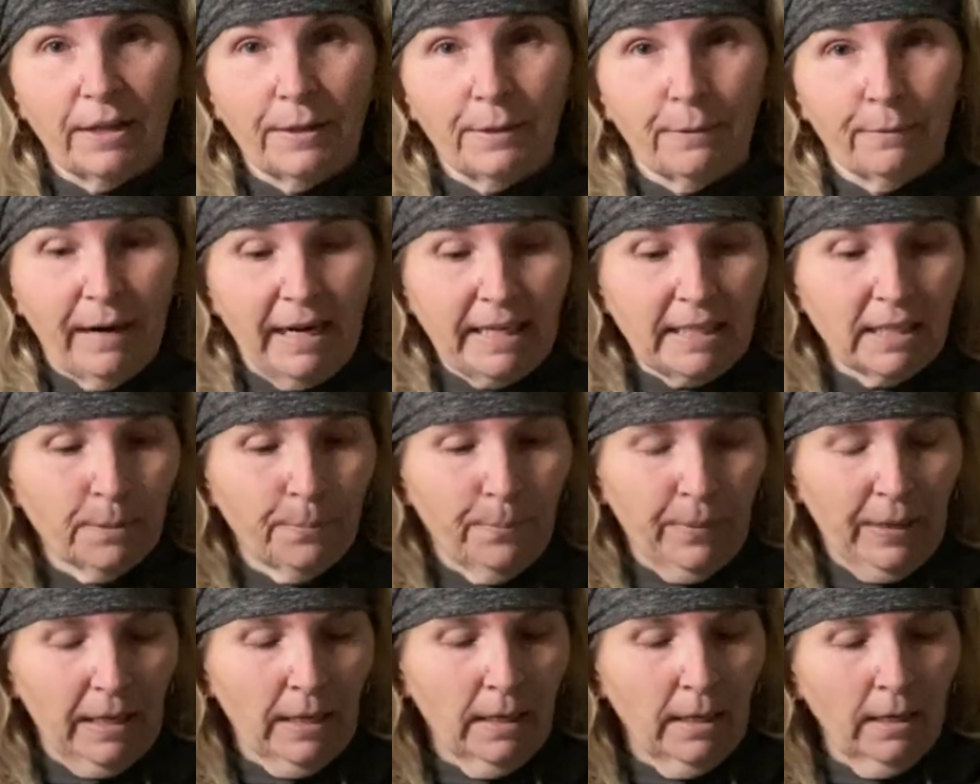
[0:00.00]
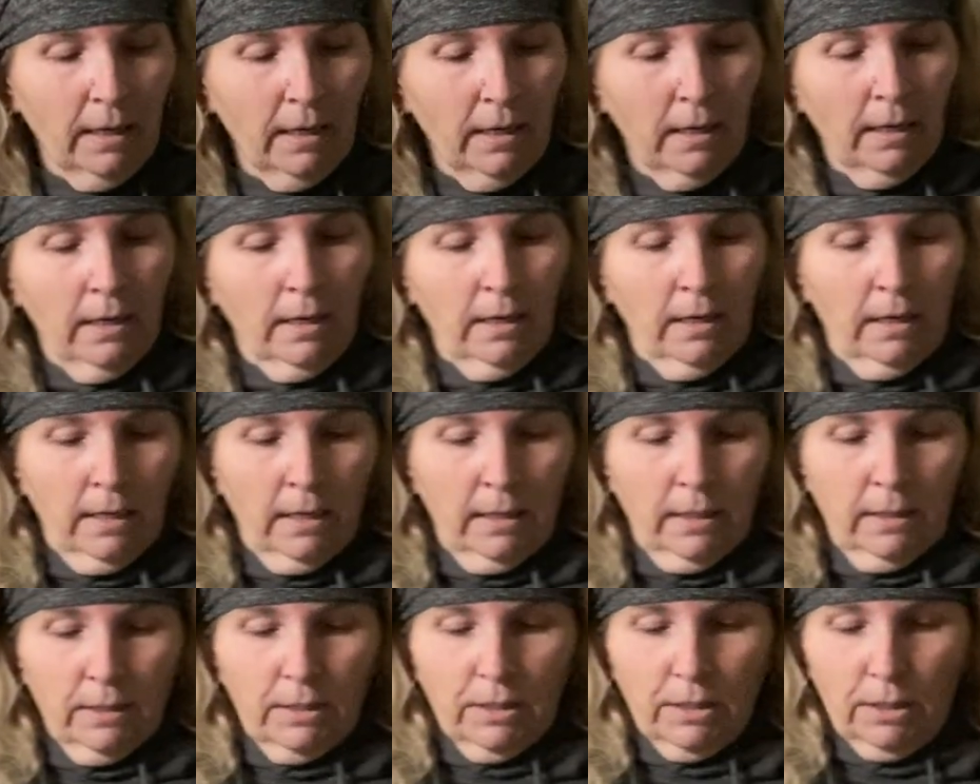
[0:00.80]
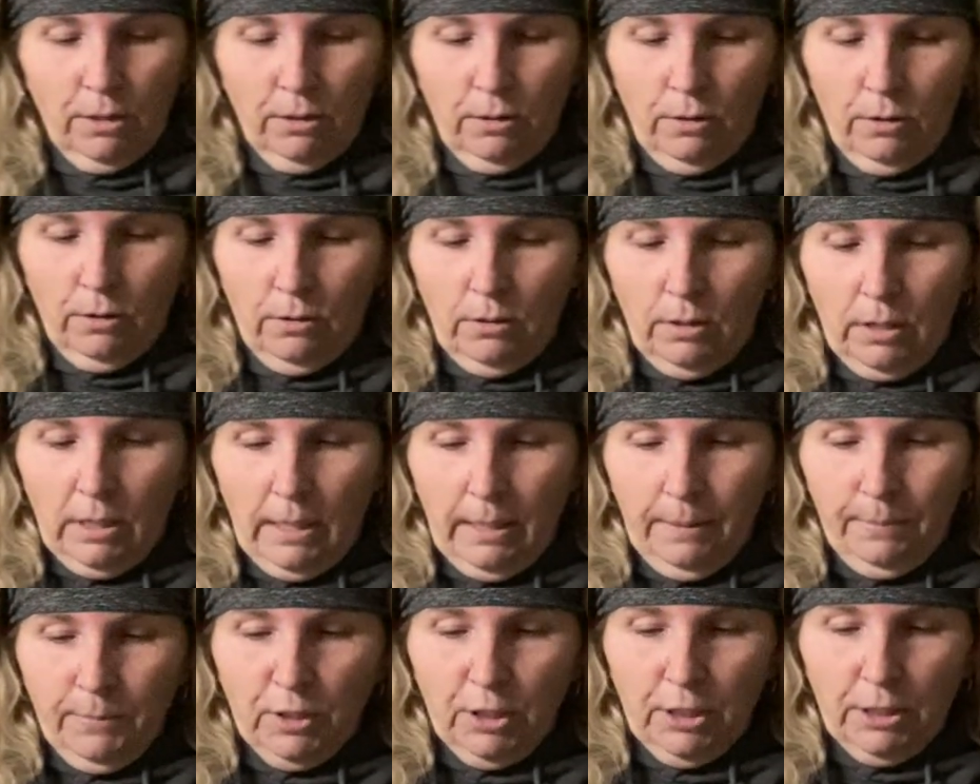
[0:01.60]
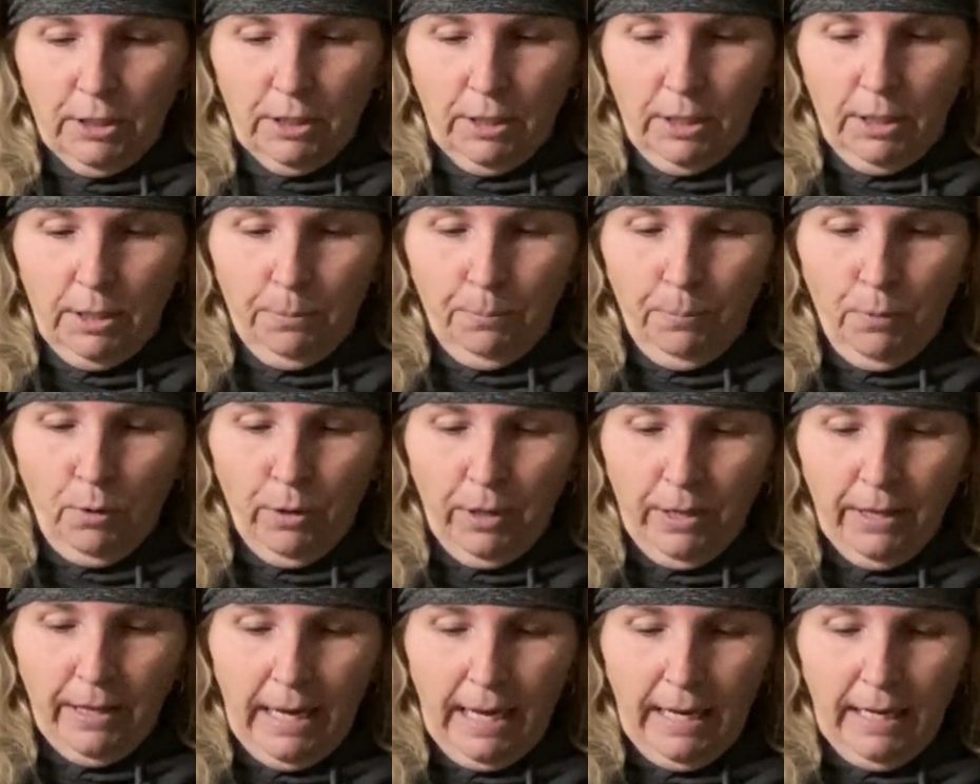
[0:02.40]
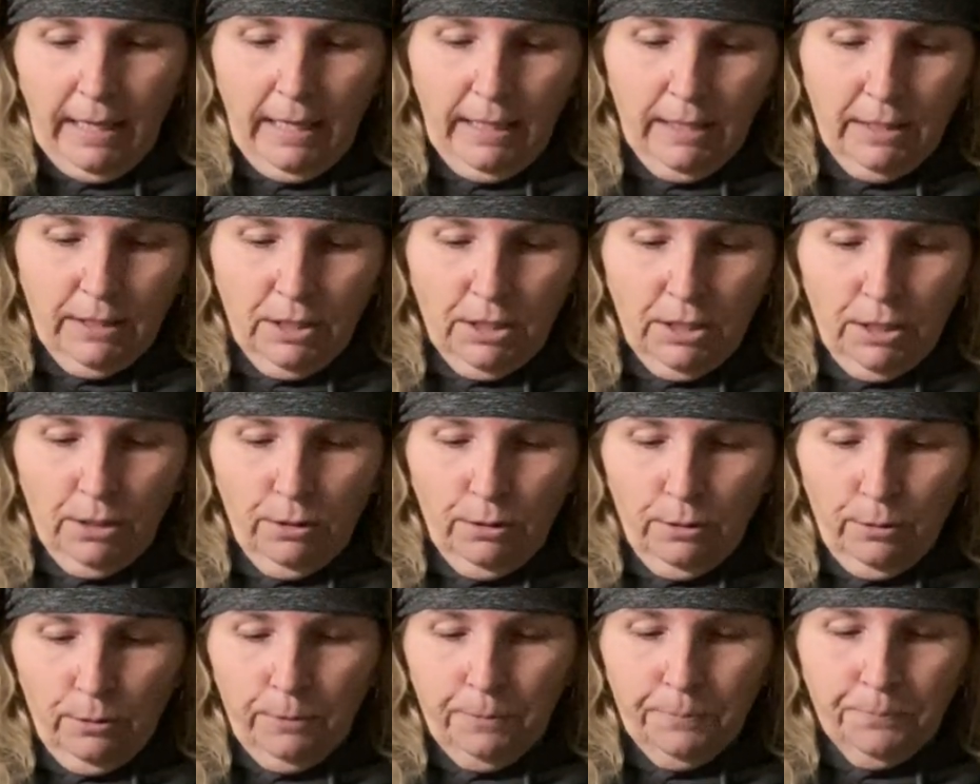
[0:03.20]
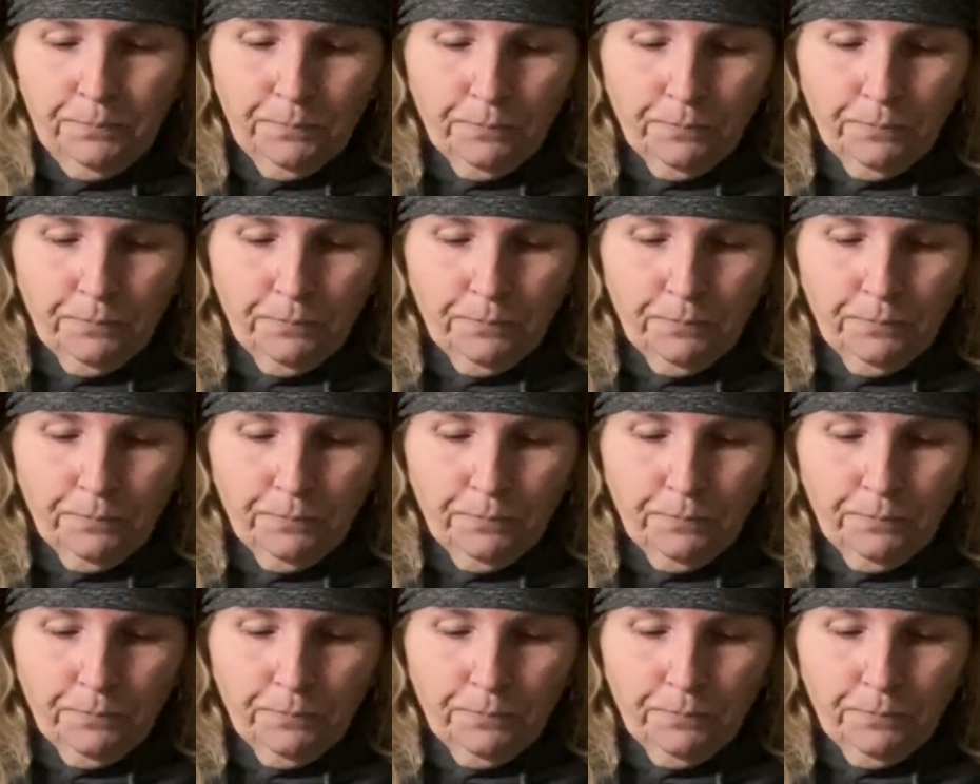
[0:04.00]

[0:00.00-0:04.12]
in the recipe. So I'm just gonna pour that into